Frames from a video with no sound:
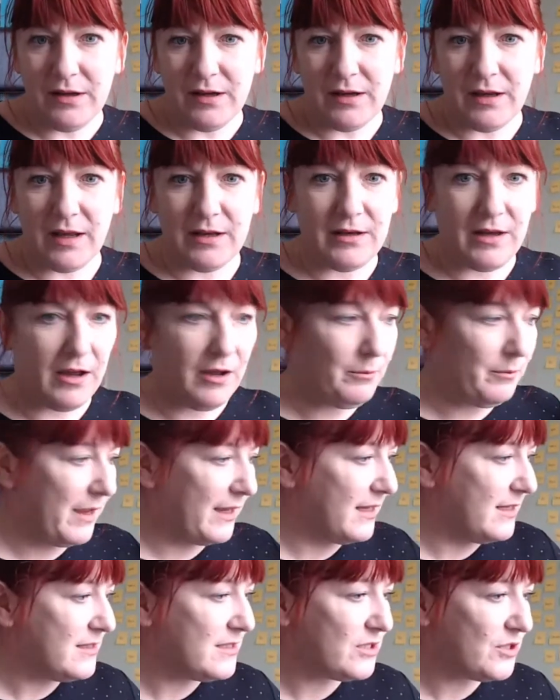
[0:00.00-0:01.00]
And on my
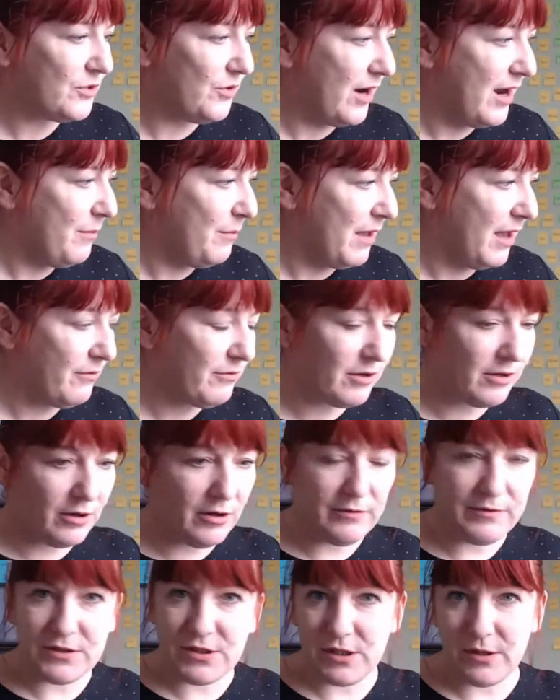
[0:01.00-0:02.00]
Instagram, I've got
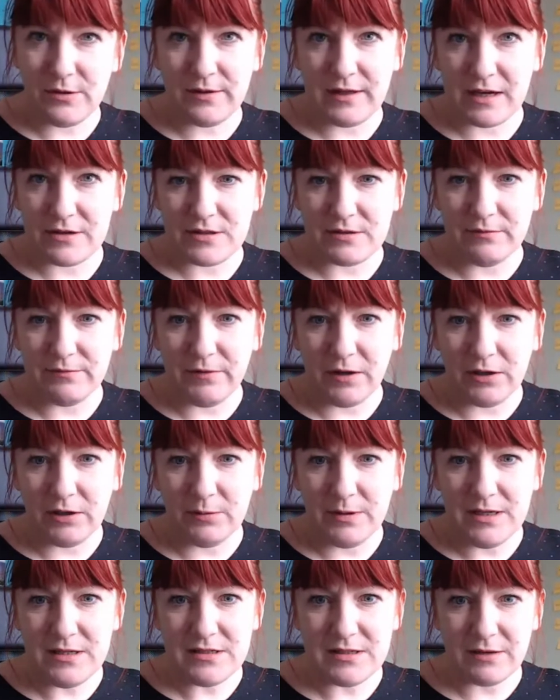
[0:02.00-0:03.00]
over 2,000
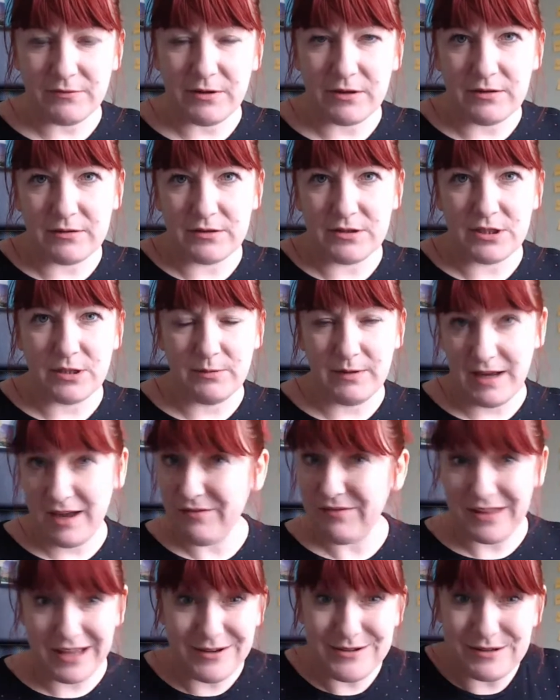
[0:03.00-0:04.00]
followers. I've got
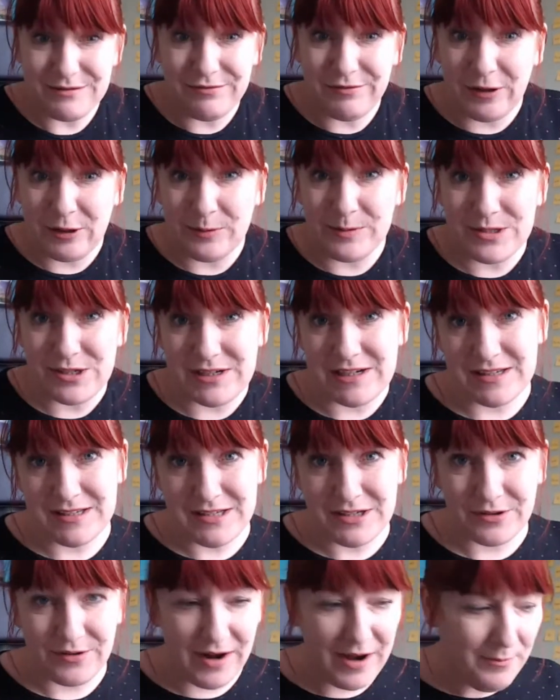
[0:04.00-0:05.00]
2,500 followers on
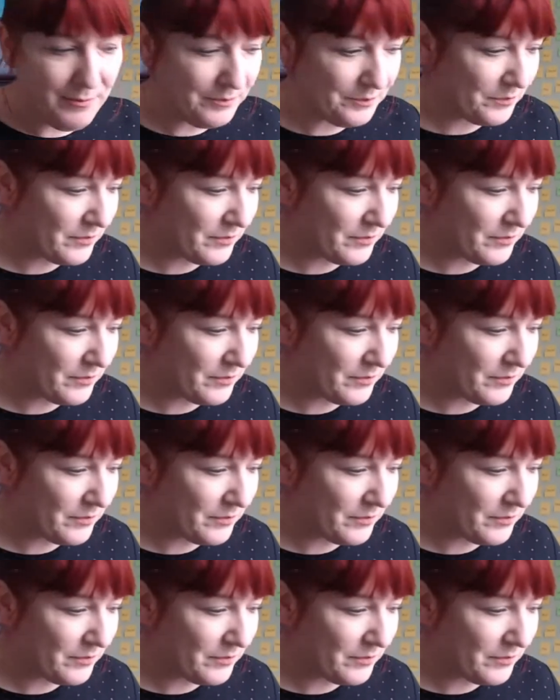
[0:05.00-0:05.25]
Instagram.